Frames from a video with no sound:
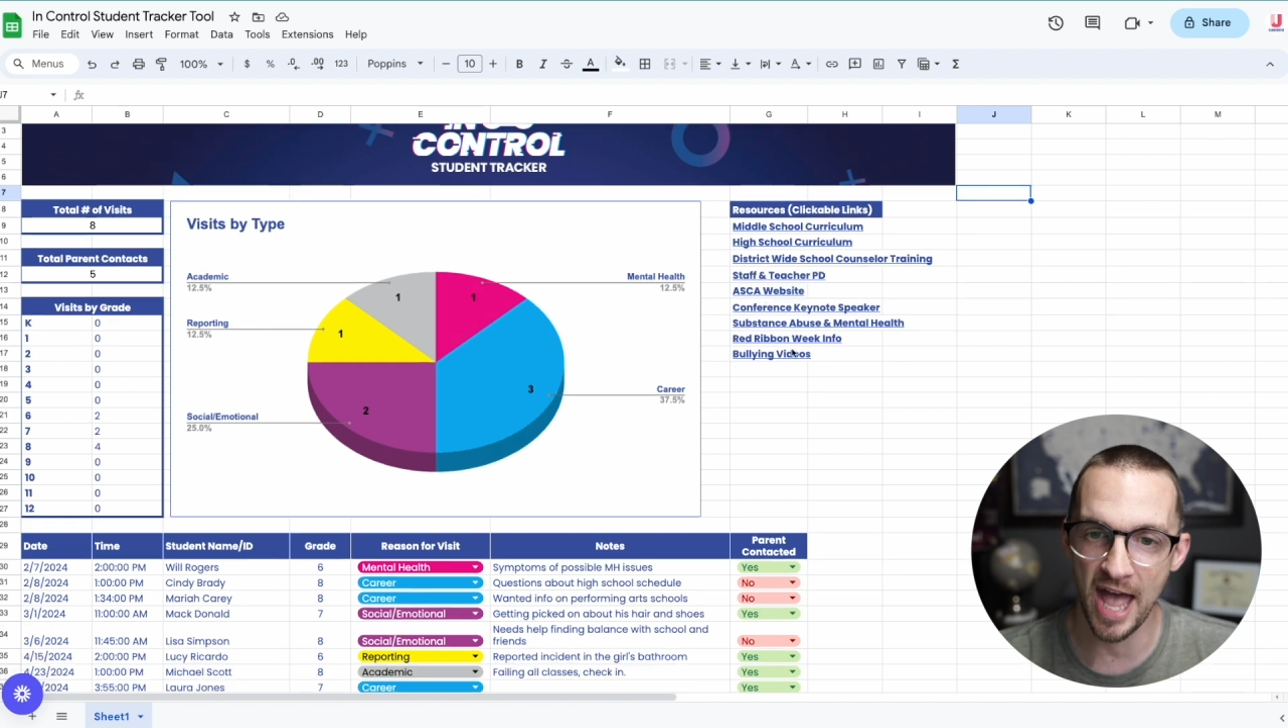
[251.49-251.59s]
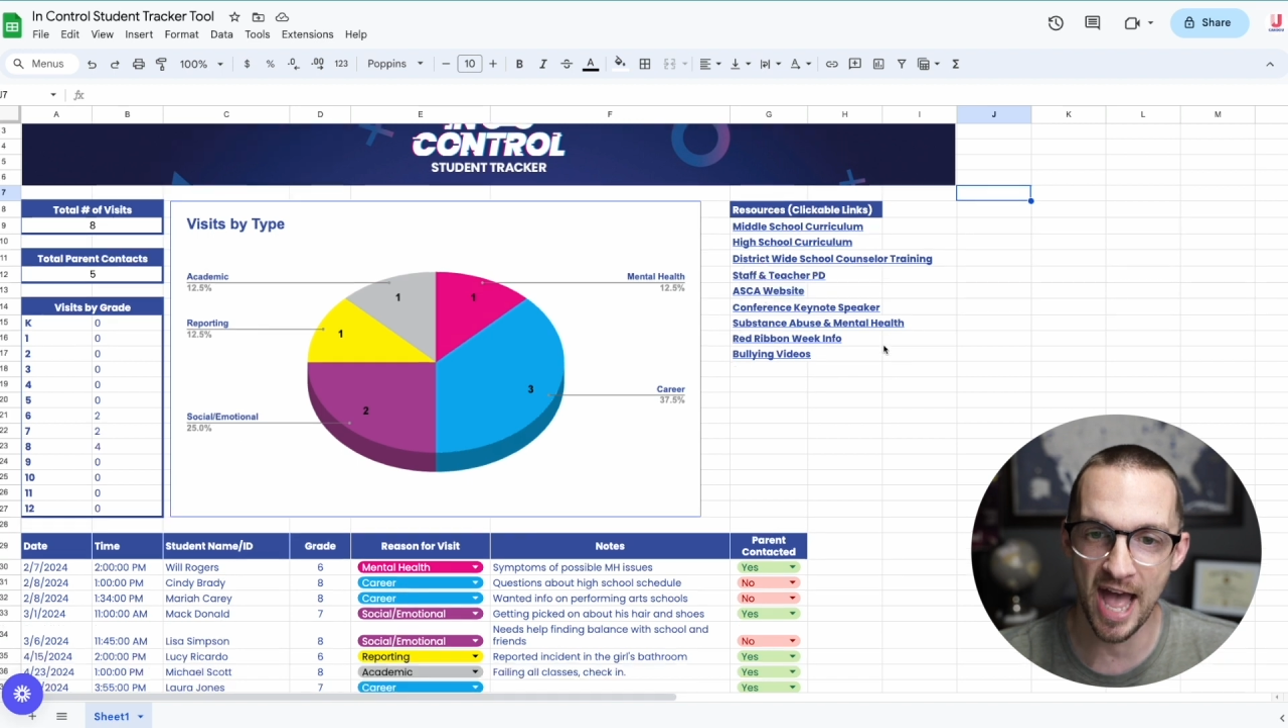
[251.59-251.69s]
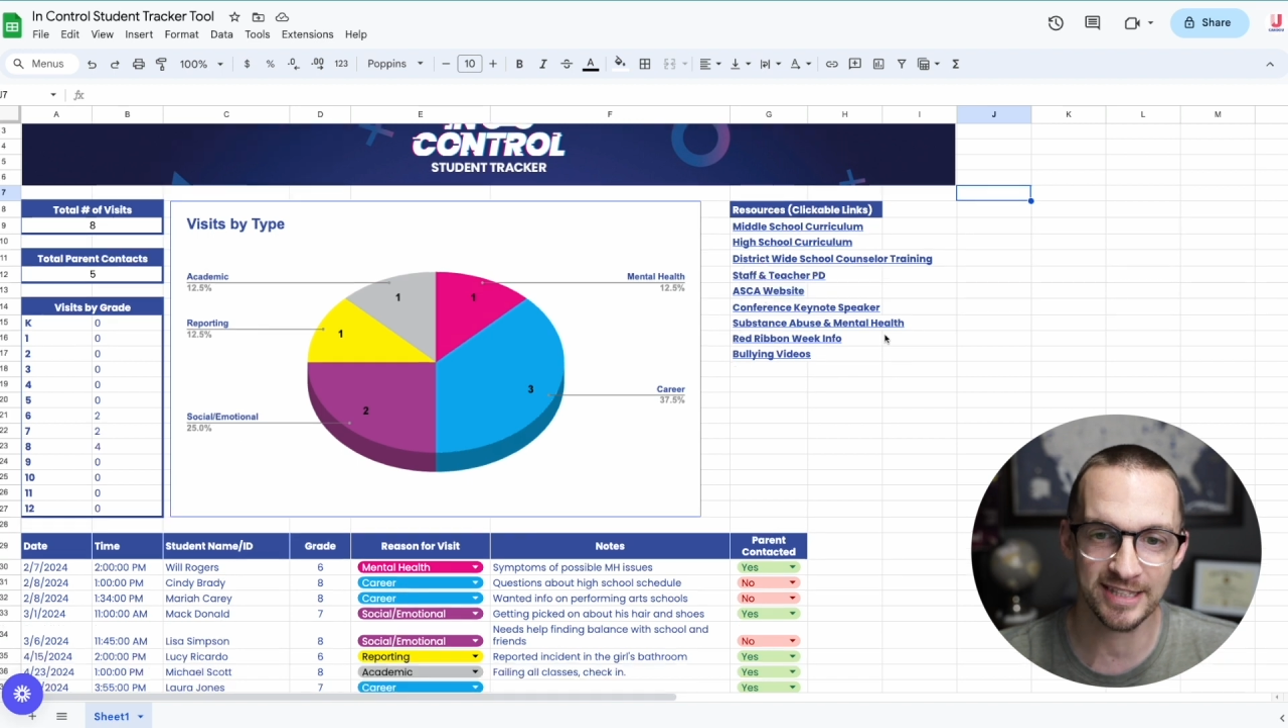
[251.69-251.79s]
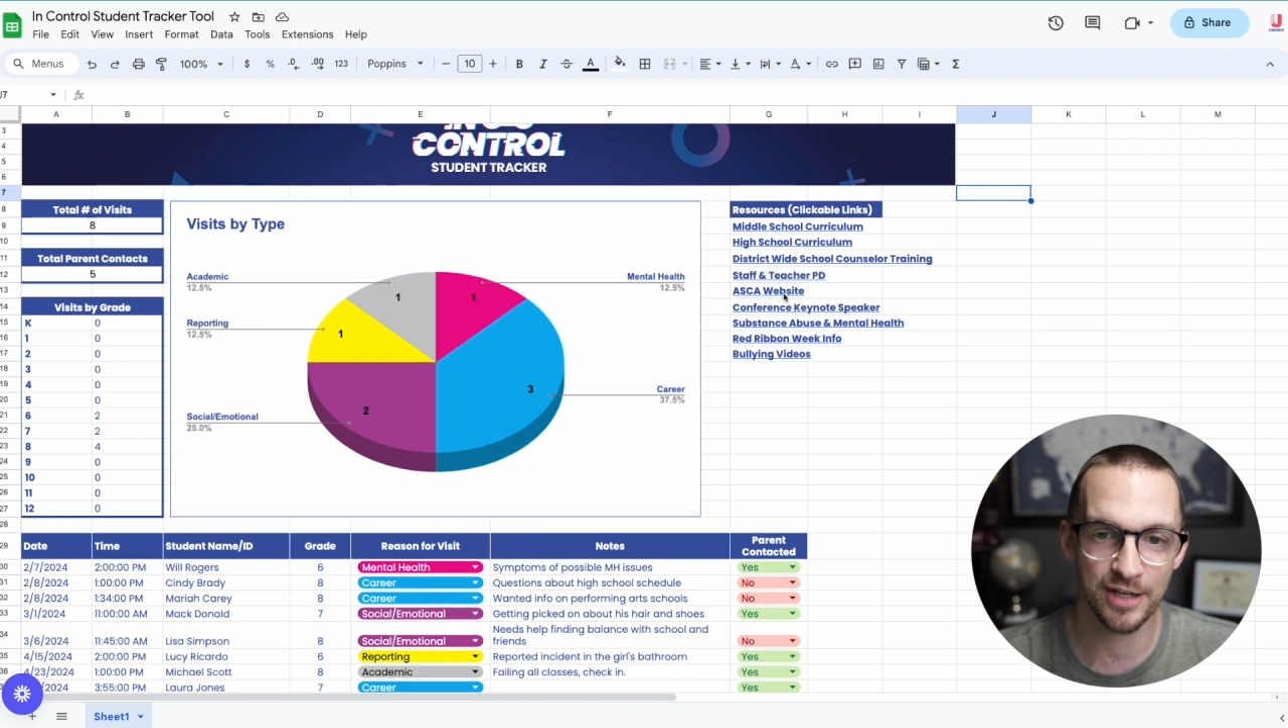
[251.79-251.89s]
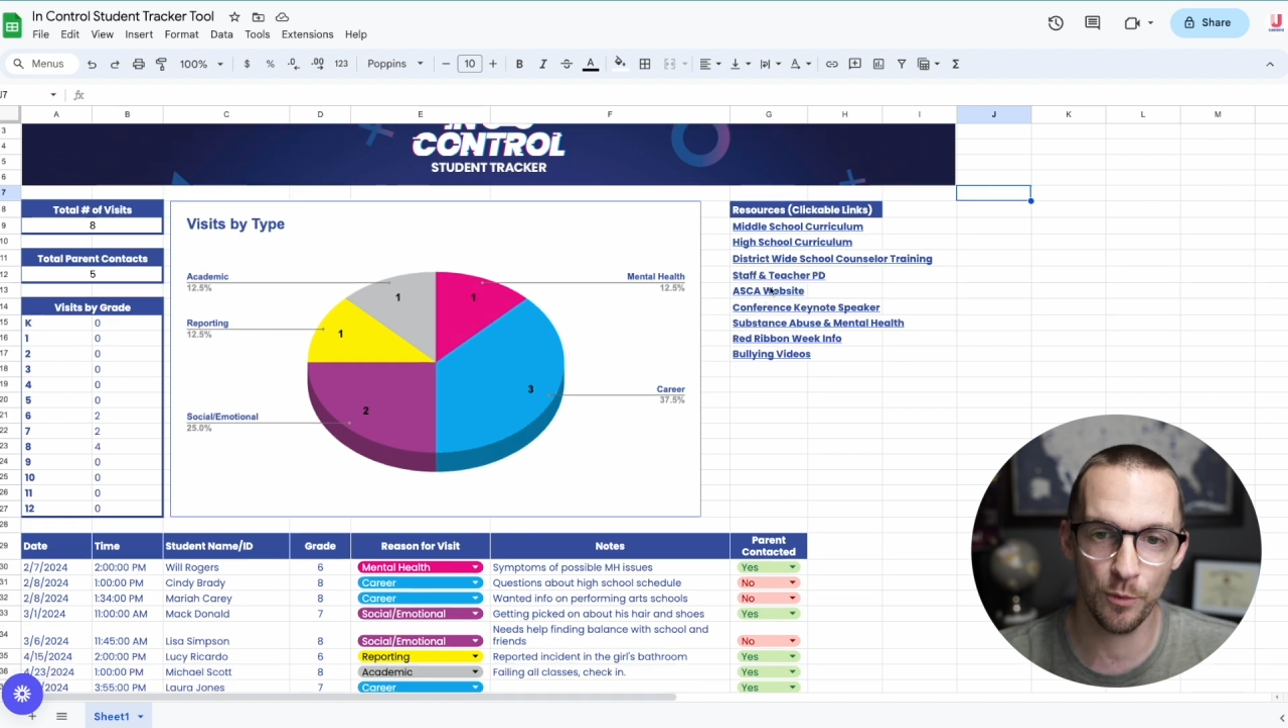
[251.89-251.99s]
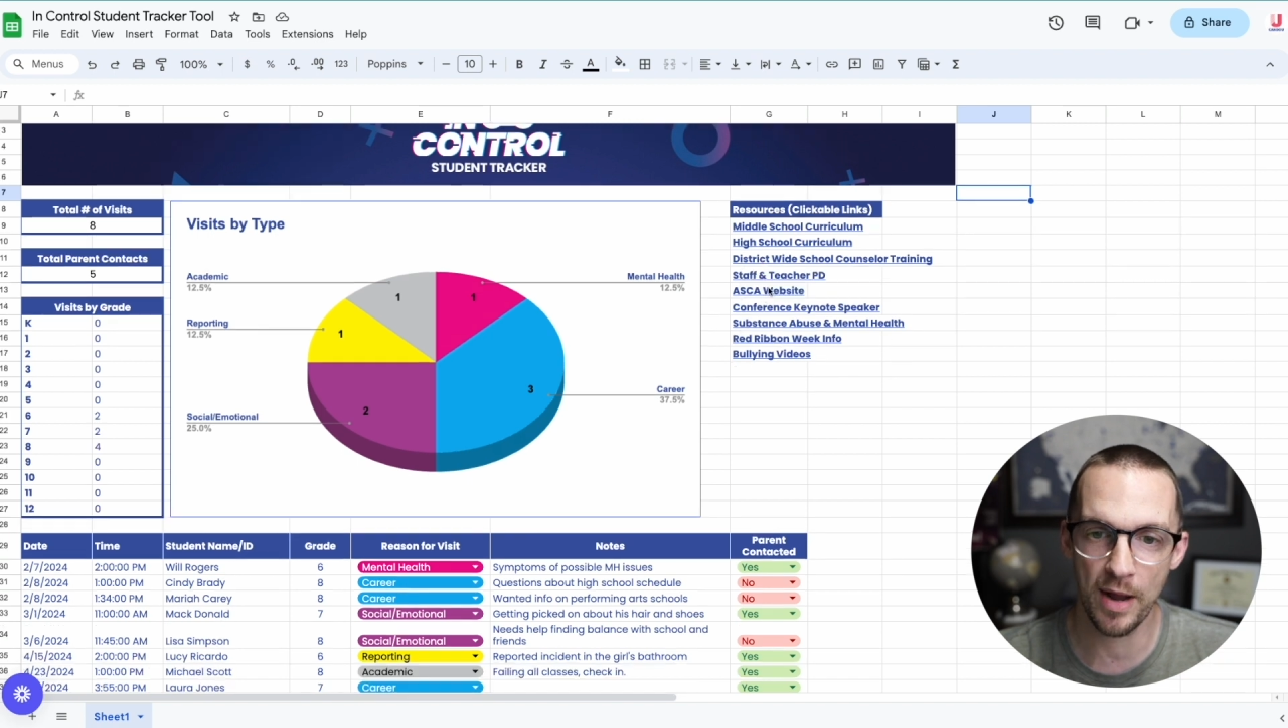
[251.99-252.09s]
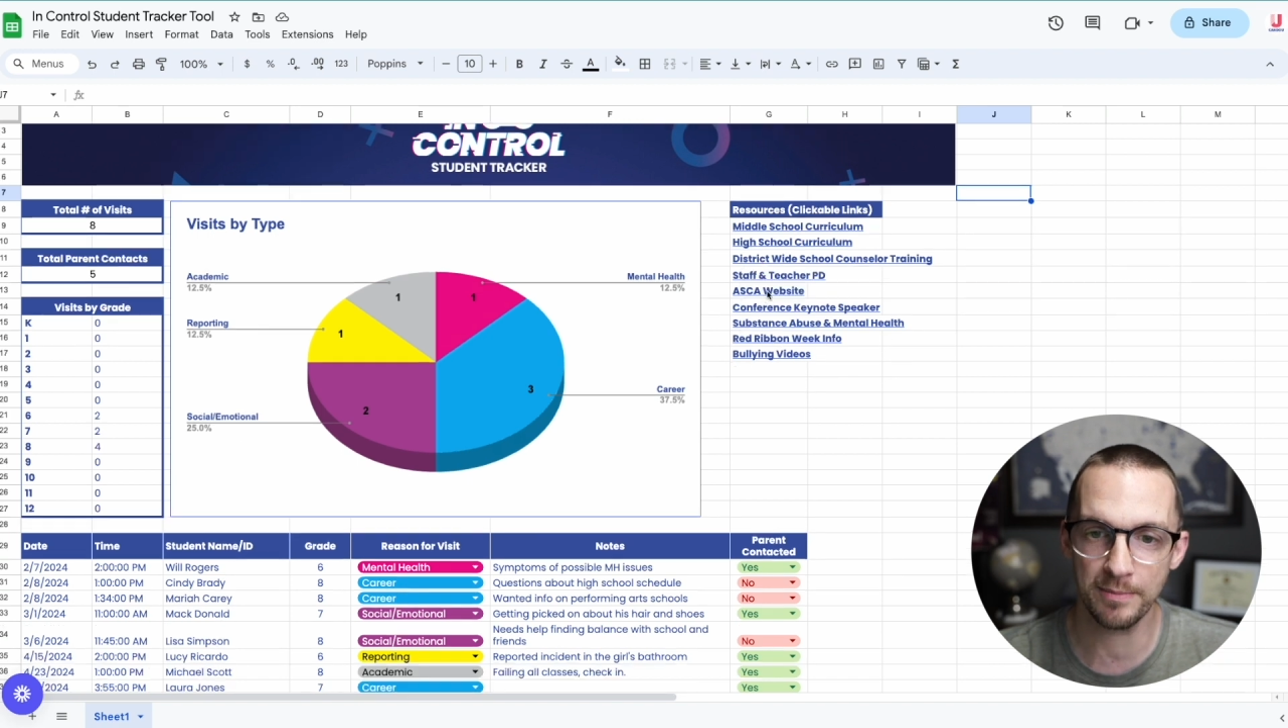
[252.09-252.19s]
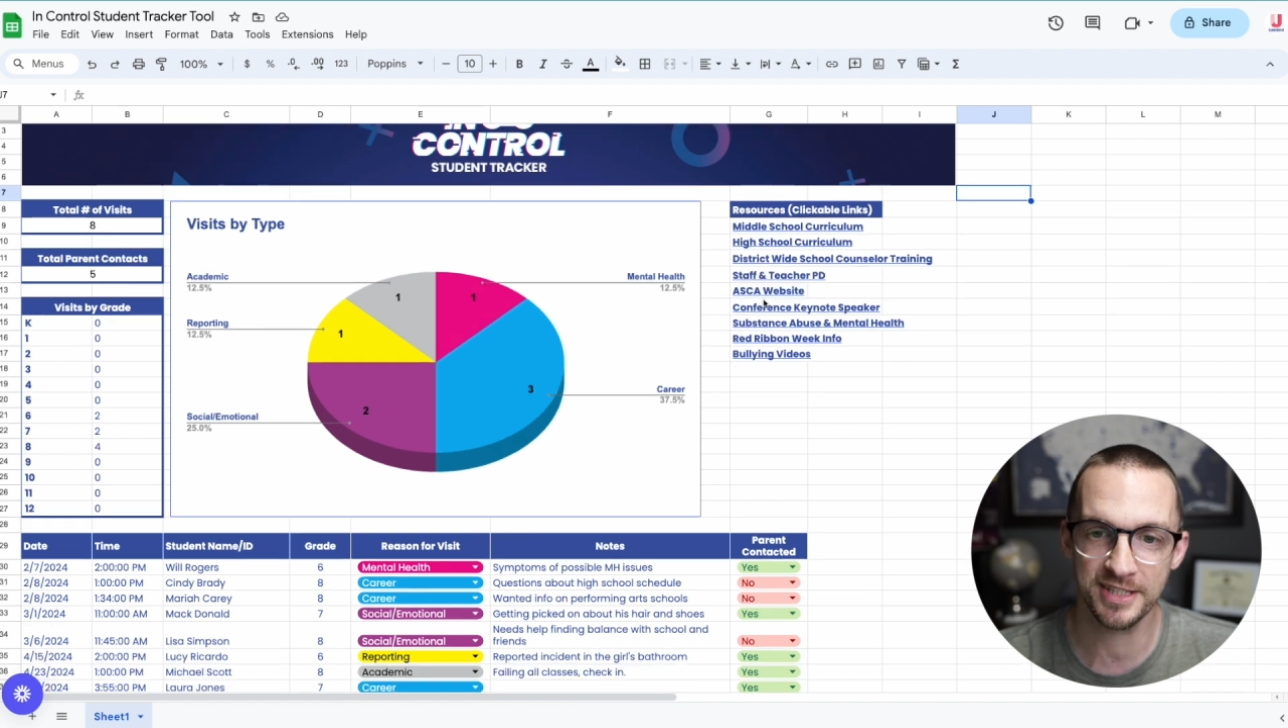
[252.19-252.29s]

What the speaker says: like the ASCA